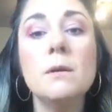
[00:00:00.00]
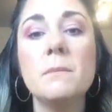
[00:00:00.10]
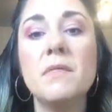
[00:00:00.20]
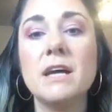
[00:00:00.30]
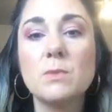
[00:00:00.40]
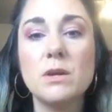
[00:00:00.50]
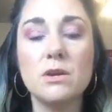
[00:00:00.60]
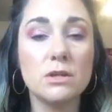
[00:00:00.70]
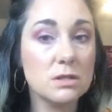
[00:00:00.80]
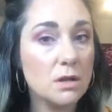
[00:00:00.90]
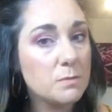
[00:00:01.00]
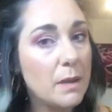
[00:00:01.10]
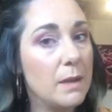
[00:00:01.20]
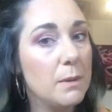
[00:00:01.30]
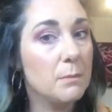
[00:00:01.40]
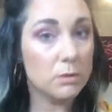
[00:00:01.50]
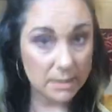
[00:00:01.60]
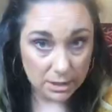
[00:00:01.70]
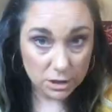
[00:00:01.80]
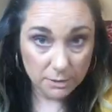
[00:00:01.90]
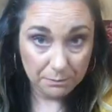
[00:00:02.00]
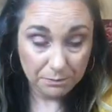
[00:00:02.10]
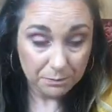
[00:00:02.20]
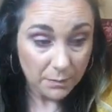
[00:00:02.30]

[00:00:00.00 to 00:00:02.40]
But that's where you're going to start to pay a bit more attention.